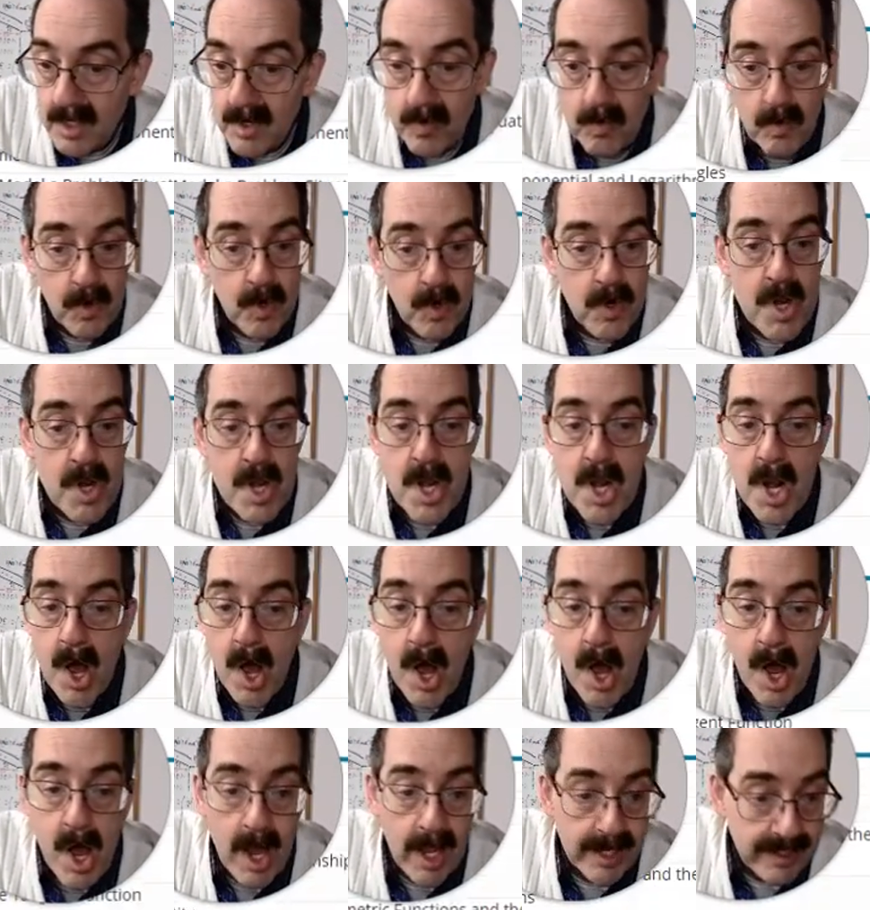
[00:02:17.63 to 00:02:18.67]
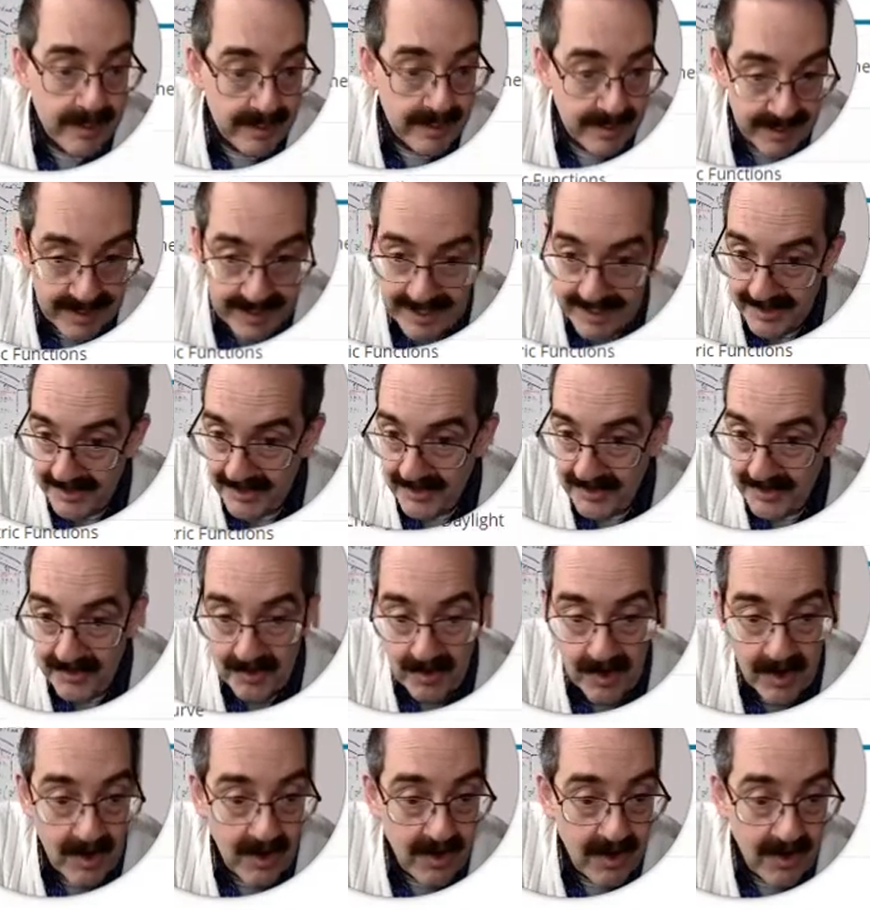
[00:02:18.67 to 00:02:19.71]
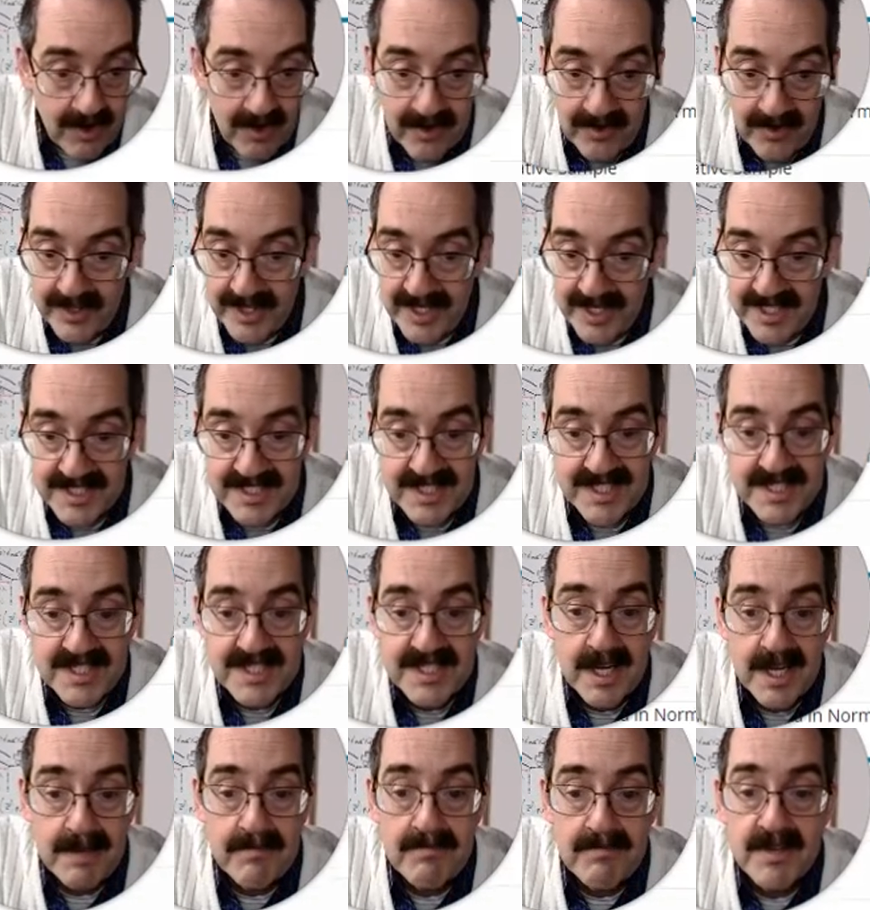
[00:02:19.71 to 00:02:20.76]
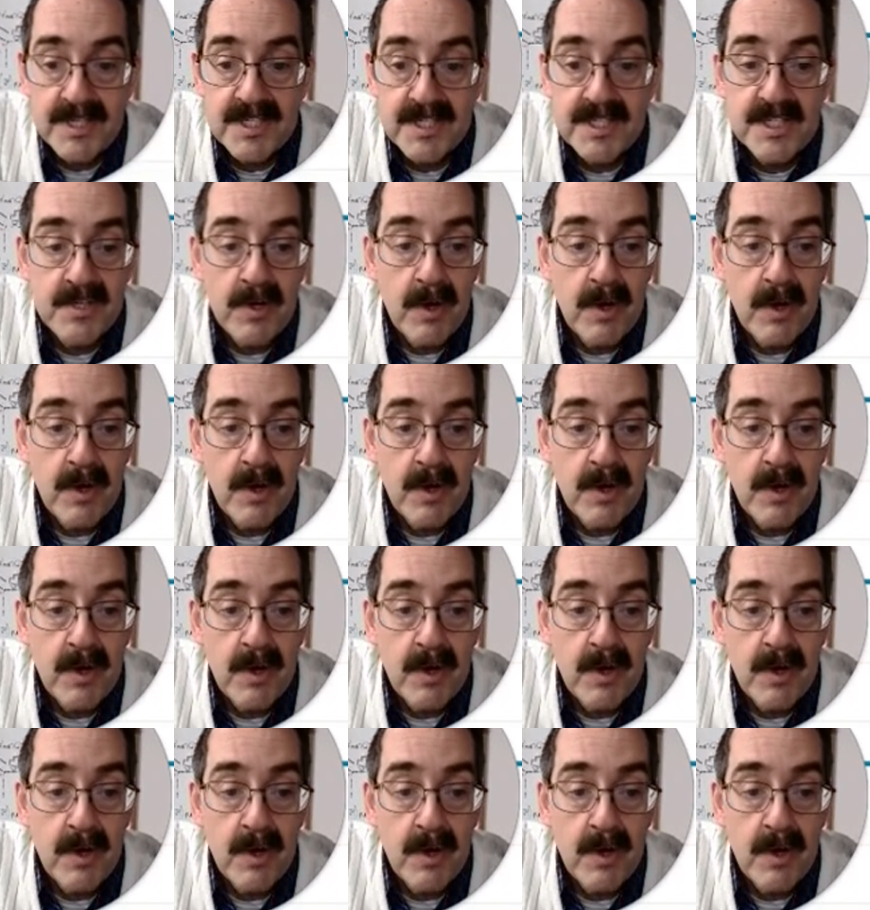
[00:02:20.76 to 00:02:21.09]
We're not going to get through all these assignments,